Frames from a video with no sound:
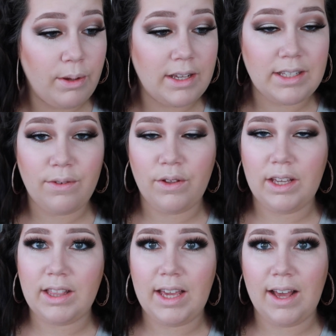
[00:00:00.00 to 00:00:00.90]
because I feel
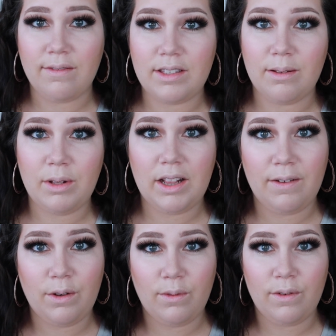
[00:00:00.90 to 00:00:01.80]
like they have some
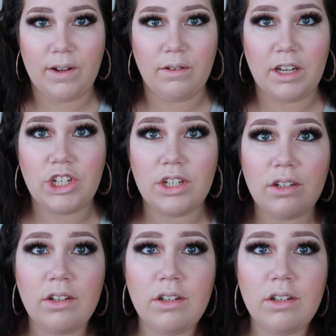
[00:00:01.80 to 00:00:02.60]
leftover foundation.